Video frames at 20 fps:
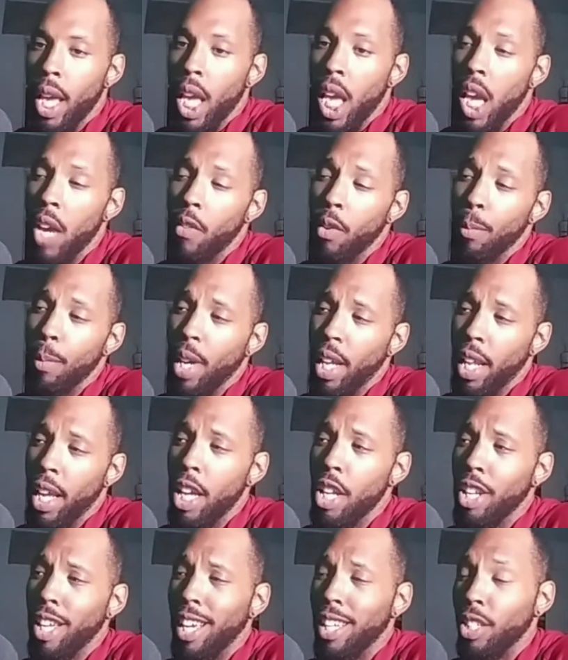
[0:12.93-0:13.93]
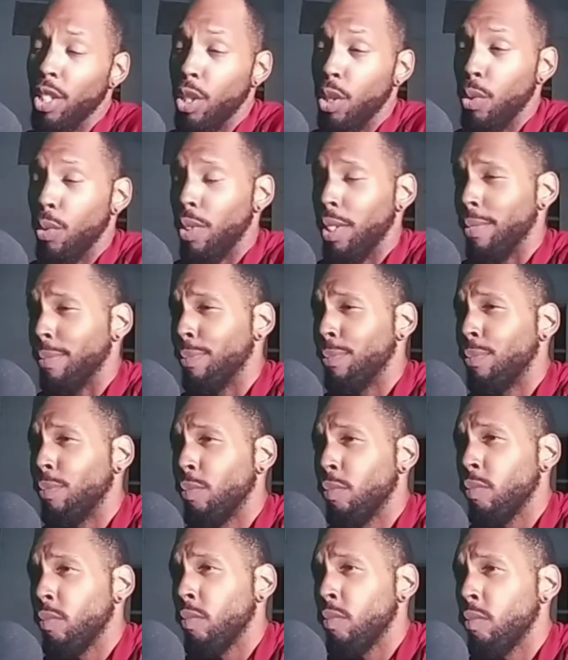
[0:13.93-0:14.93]
Hey everybody, how you guys doing?
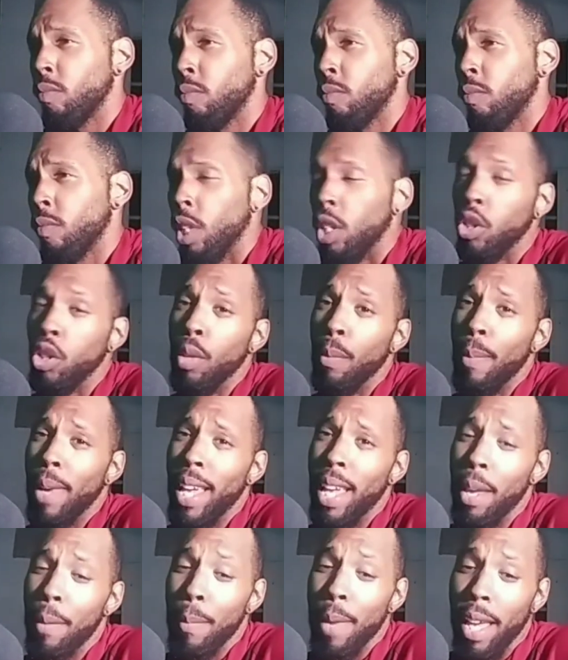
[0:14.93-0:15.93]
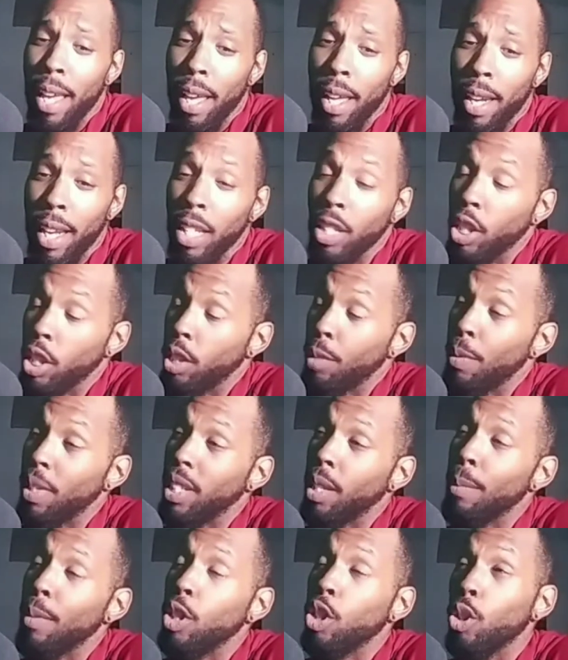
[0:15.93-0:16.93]
It's your main man, AJ Smith,
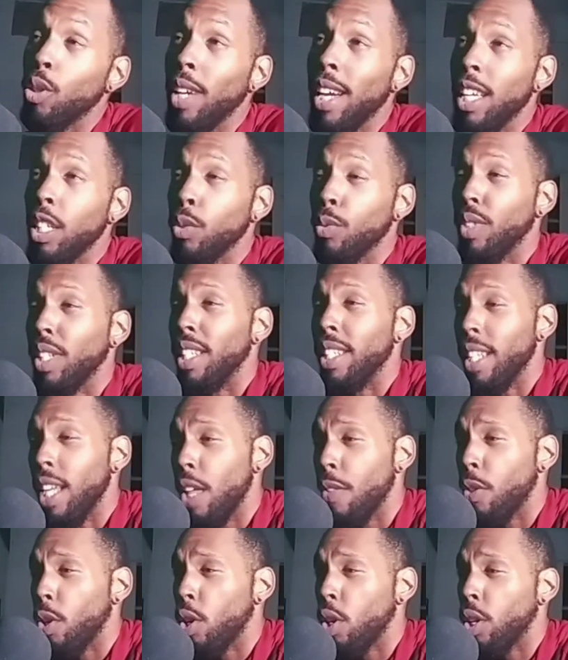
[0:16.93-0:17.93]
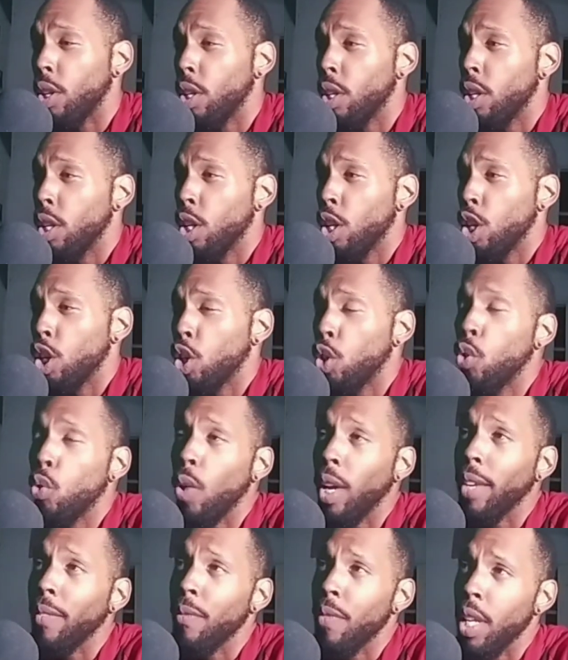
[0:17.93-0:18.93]
coming to you guys with another
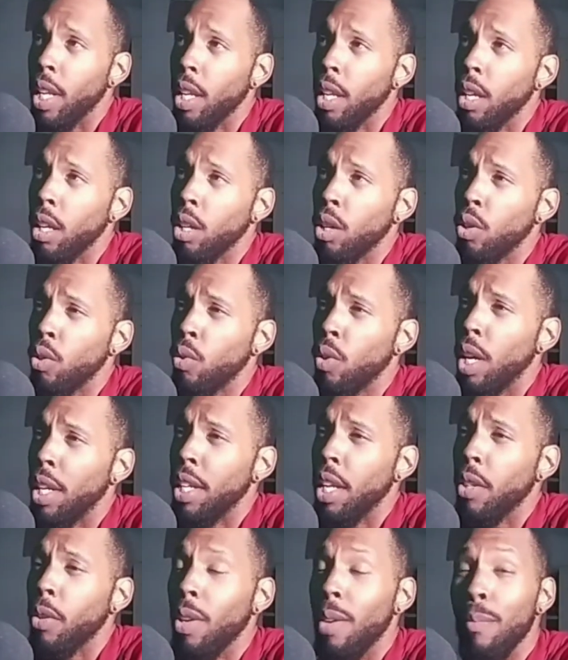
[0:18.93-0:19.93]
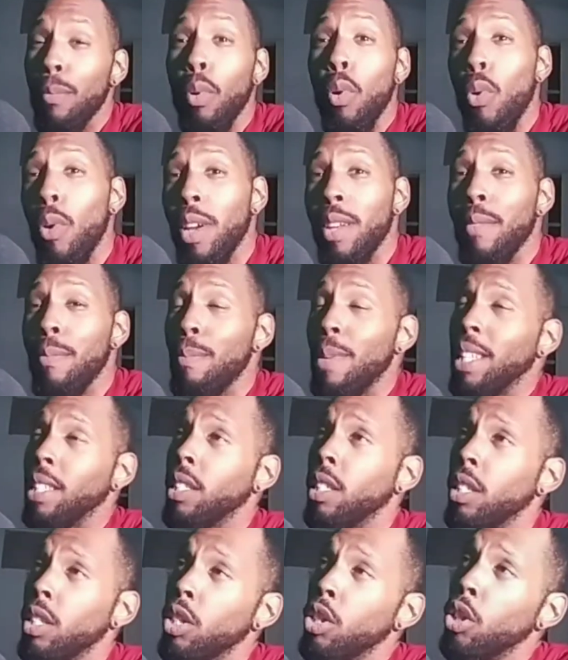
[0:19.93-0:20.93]
quick video, another important
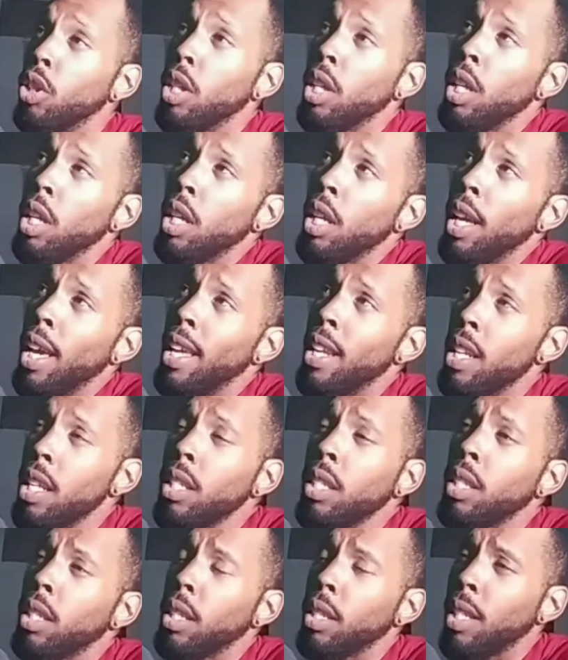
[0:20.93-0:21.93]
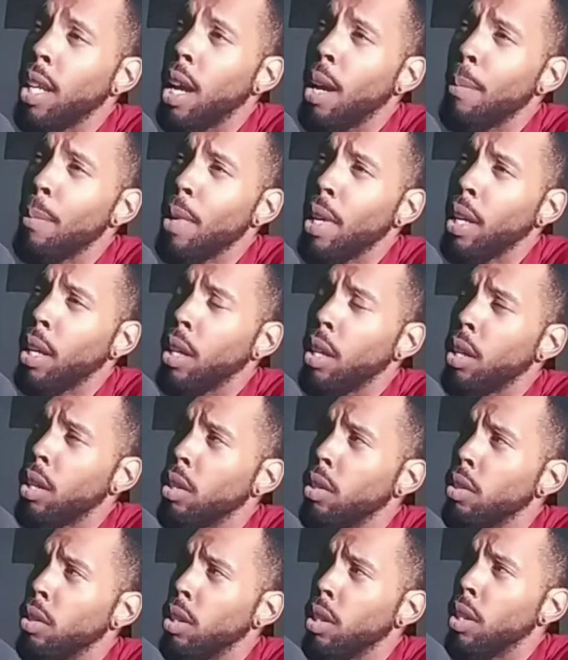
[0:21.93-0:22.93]
message. And this is a topic
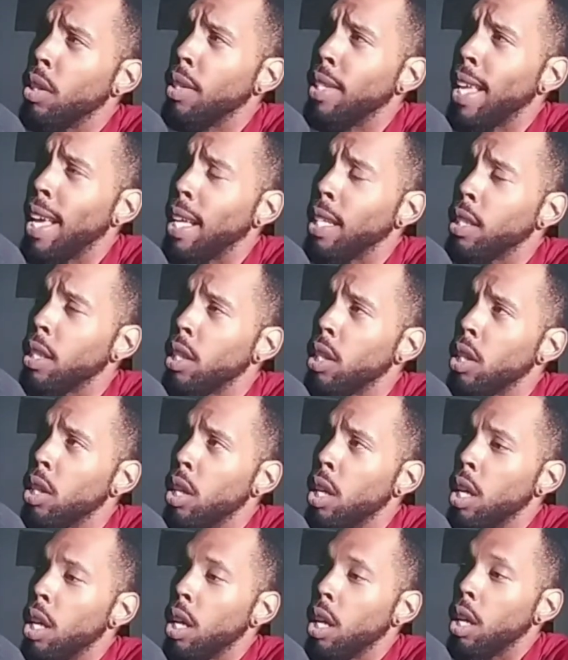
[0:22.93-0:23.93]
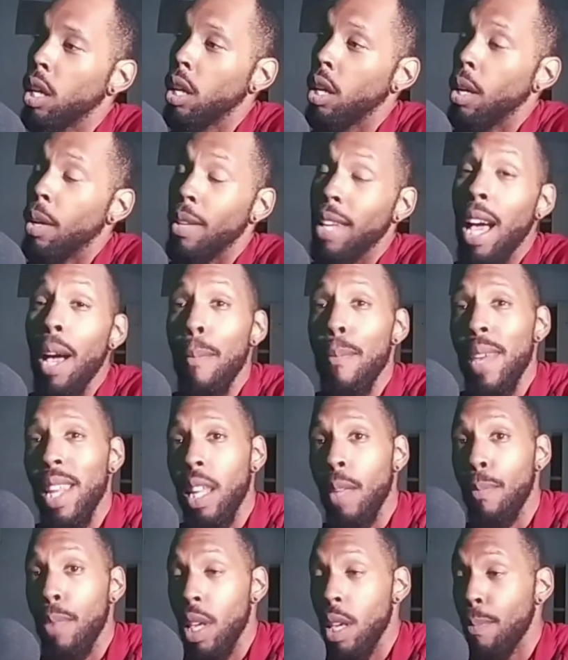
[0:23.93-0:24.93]
that not
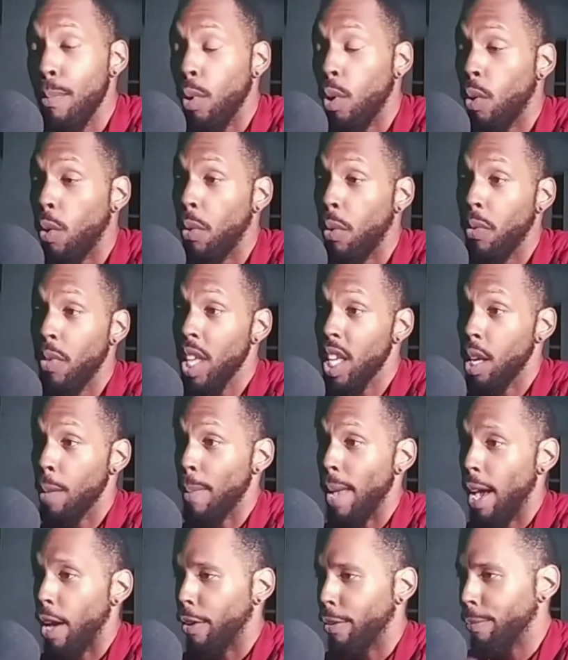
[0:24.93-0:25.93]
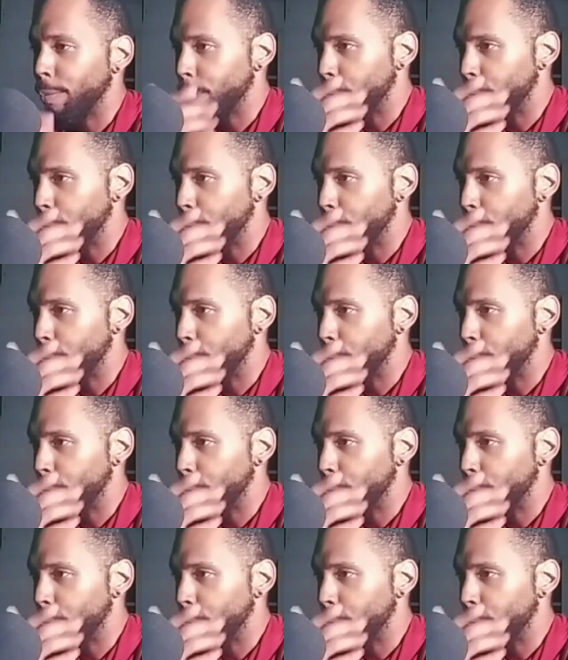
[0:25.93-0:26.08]
many people think about.